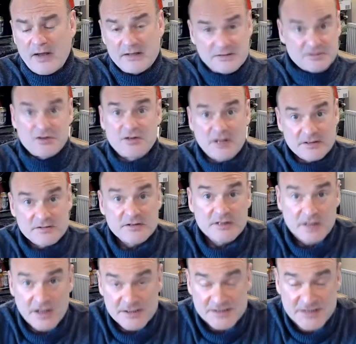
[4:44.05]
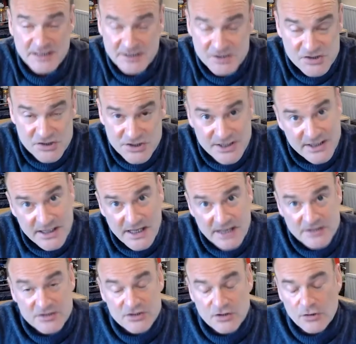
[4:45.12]
It's 2019
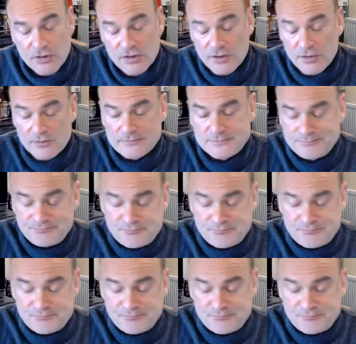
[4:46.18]
Ciliegiolo